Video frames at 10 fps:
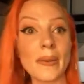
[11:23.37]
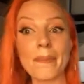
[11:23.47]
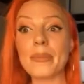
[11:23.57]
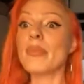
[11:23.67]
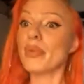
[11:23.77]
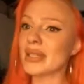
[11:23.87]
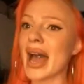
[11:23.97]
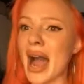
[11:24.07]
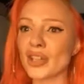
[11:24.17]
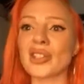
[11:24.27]
people
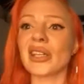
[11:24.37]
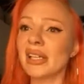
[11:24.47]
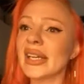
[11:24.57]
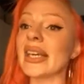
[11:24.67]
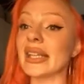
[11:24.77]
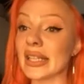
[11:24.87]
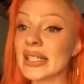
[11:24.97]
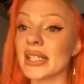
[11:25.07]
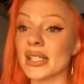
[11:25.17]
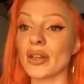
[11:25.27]
to actually click and
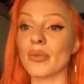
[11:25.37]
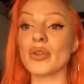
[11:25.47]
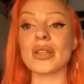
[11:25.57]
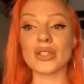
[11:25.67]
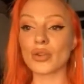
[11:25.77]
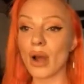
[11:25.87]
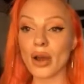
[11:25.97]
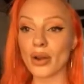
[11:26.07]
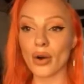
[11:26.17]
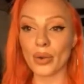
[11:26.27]
listen to their music.
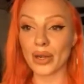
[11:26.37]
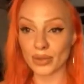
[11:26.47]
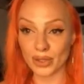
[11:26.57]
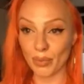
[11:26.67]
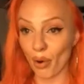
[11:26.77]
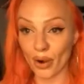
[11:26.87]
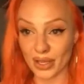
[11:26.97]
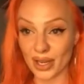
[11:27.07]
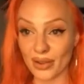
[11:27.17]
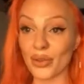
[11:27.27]
Toronto, we don't support
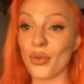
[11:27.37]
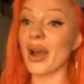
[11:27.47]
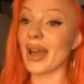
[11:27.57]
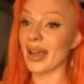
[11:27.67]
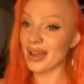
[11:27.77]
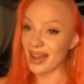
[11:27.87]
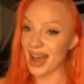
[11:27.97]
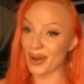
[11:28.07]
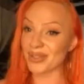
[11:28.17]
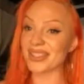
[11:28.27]
each other the way
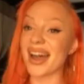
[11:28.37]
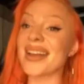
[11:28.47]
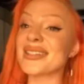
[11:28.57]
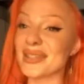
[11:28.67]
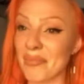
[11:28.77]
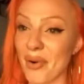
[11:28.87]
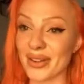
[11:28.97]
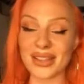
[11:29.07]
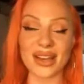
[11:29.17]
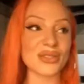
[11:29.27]
outside
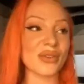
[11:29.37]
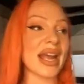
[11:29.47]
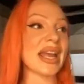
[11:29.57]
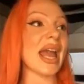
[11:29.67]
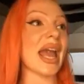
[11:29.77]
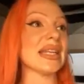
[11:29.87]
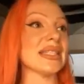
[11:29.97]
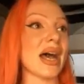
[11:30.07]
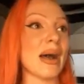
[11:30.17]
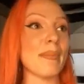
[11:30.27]
supports us, right? And
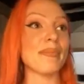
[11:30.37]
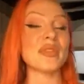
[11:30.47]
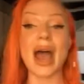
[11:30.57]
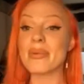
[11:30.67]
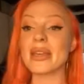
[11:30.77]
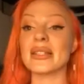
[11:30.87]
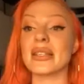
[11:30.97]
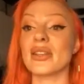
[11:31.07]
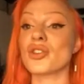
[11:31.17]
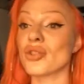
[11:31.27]
tapping
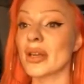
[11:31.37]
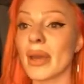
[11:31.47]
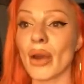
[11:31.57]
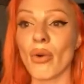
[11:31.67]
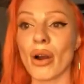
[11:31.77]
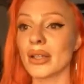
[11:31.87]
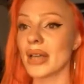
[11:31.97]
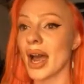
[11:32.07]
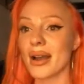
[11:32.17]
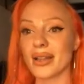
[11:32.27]
into the streaming world,
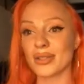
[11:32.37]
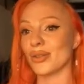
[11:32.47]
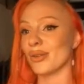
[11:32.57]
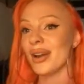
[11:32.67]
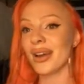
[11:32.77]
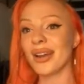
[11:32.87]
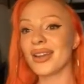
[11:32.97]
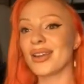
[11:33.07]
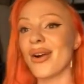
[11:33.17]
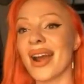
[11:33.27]
I got to
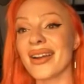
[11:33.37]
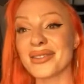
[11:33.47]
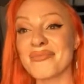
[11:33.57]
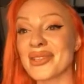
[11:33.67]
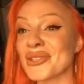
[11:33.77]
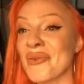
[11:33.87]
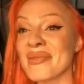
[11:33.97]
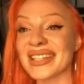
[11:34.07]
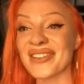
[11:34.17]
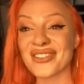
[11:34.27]
meet so
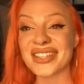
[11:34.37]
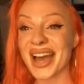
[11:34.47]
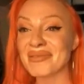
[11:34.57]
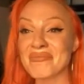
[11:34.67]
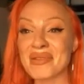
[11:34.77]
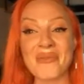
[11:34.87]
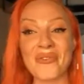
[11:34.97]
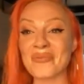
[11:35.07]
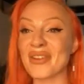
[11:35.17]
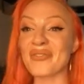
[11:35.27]
many different types of people
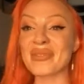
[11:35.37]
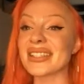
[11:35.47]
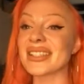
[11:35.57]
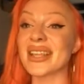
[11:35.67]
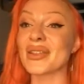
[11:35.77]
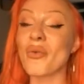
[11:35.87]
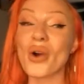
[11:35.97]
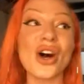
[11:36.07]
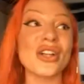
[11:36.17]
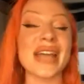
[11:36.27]
from different places in the
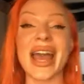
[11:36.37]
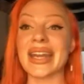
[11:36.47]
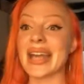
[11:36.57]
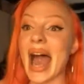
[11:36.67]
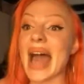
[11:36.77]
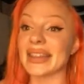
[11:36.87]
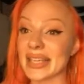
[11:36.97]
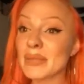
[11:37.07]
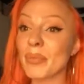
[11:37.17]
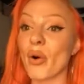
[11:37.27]
world. And at
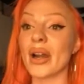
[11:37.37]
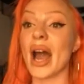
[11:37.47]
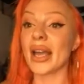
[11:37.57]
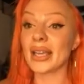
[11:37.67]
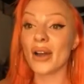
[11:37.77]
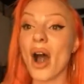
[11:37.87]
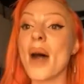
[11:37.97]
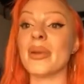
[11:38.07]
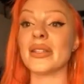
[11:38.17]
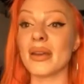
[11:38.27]
this point, I can
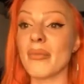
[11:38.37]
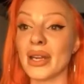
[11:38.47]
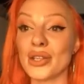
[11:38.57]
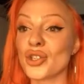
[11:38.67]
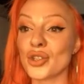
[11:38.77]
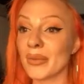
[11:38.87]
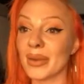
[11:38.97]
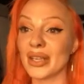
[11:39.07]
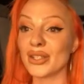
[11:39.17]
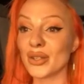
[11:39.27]
hop in somebody's stream,
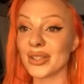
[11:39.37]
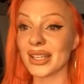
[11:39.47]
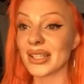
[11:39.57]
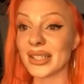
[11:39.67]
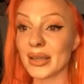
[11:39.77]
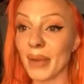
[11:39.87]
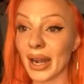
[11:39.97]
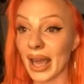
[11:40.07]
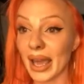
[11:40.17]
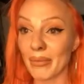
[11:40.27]
and as soon as they see my
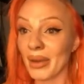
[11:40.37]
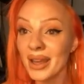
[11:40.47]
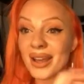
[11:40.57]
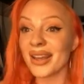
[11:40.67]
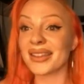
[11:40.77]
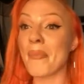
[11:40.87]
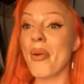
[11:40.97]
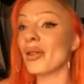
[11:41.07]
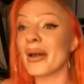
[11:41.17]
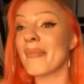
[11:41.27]
name, they
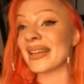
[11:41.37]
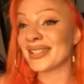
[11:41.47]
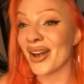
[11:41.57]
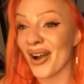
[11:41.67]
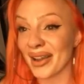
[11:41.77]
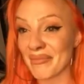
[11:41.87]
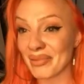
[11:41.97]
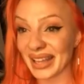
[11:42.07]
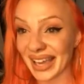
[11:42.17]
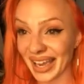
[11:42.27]
pull up my song and
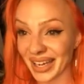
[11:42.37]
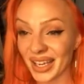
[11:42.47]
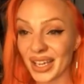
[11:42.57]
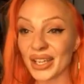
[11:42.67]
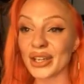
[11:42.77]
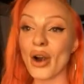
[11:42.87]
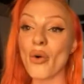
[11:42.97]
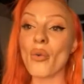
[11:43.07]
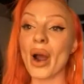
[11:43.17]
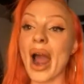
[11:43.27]
play it,
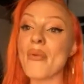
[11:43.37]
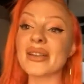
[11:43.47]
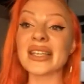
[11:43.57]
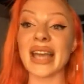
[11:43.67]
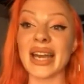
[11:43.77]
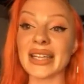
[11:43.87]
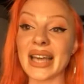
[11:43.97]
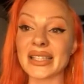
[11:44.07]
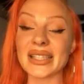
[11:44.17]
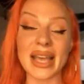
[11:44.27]
where I wasn't getting
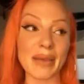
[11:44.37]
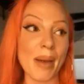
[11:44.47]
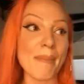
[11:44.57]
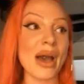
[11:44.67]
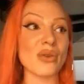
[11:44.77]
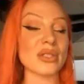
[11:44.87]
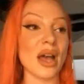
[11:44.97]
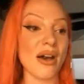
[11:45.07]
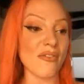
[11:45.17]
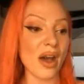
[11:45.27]
that same amount
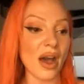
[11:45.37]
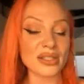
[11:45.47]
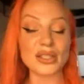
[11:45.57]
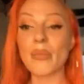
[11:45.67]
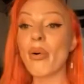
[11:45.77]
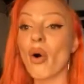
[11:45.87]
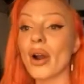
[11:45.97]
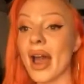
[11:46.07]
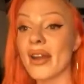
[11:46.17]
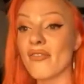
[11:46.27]
of
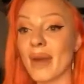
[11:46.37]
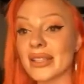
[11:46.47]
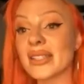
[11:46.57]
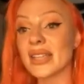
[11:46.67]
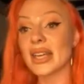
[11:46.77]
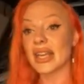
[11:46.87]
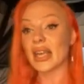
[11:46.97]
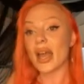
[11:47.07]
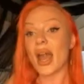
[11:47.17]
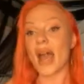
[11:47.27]
support out of my city
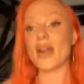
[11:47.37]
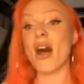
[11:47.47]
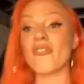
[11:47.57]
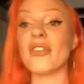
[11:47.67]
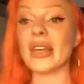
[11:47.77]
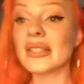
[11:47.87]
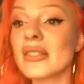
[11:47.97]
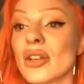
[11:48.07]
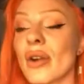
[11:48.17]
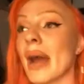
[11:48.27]
and off of
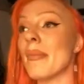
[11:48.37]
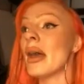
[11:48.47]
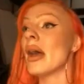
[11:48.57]
Instagram.